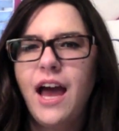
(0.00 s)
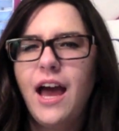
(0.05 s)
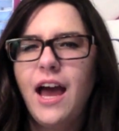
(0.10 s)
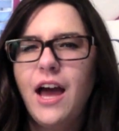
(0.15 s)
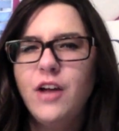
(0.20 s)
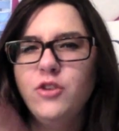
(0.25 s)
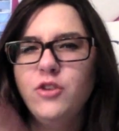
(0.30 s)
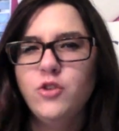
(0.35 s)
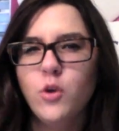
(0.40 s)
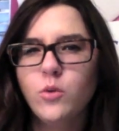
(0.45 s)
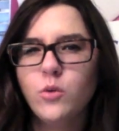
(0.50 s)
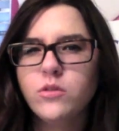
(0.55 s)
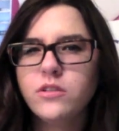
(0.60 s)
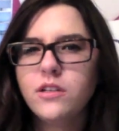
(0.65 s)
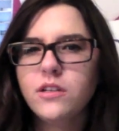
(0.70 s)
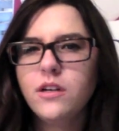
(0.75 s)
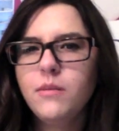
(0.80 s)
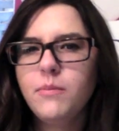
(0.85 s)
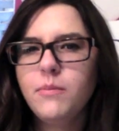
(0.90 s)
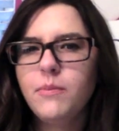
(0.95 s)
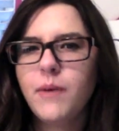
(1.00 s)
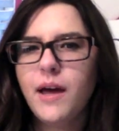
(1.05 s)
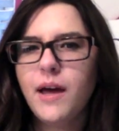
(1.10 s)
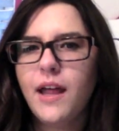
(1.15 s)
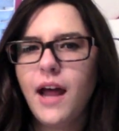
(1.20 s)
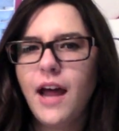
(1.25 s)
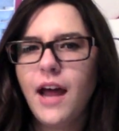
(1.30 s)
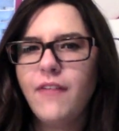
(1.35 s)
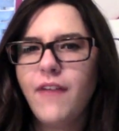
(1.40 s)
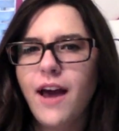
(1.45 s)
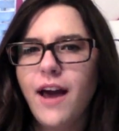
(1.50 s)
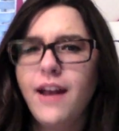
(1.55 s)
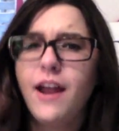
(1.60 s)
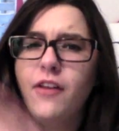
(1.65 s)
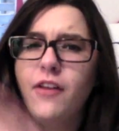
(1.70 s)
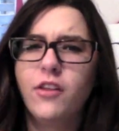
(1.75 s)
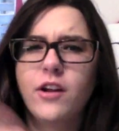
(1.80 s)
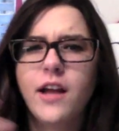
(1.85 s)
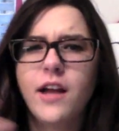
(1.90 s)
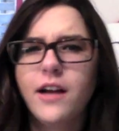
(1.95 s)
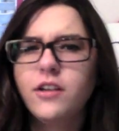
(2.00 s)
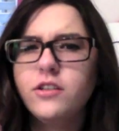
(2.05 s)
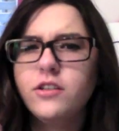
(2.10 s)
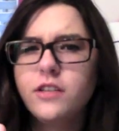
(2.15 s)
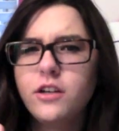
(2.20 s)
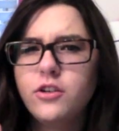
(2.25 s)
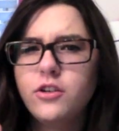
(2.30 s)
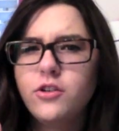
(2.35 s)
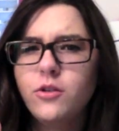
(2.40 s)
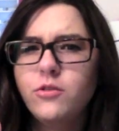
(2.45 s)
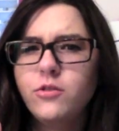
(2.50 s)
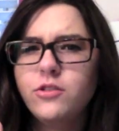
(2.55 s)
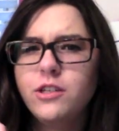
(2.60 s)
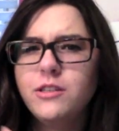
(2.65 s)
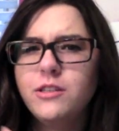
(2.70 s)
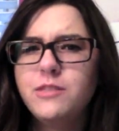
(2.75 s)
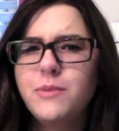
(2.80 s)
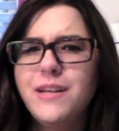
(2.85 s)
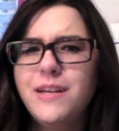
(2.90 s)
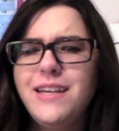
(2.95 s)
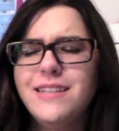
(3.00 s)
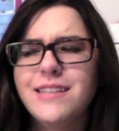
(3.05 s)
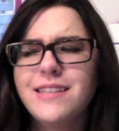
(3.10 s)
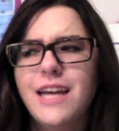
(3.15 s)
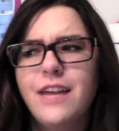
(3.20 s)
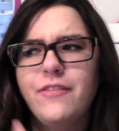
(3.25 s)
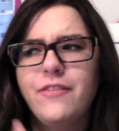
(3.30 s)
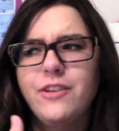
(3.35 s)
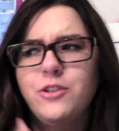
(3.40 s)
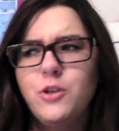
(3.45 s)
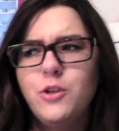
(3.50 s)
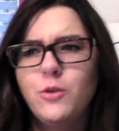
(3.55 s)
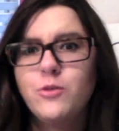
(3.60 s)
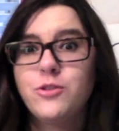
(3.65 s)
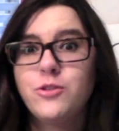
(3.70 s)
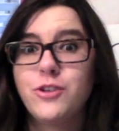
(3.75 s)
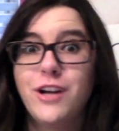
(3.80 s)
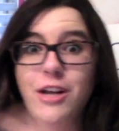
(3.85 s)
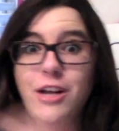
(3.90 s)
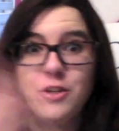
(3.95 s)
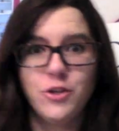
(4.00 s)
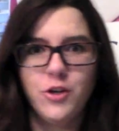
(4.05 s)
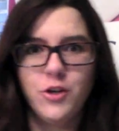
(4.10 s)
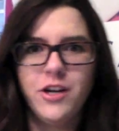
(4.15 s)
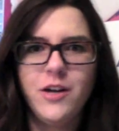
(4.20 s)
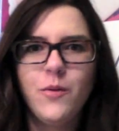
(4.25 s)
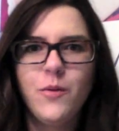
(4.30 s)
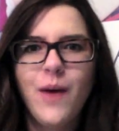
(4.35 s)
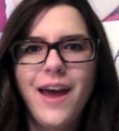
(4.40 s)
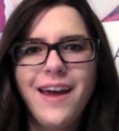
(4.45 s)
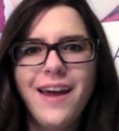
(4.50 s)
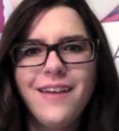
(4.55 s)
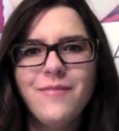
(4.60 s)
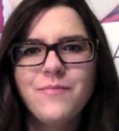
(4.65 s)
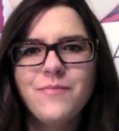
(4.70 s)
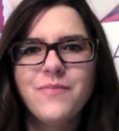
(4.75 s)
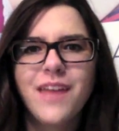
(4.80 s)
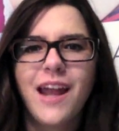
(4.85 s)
a jokester, but I've had other characters that are jokesters, but he's kind of a jokester in a dirty way.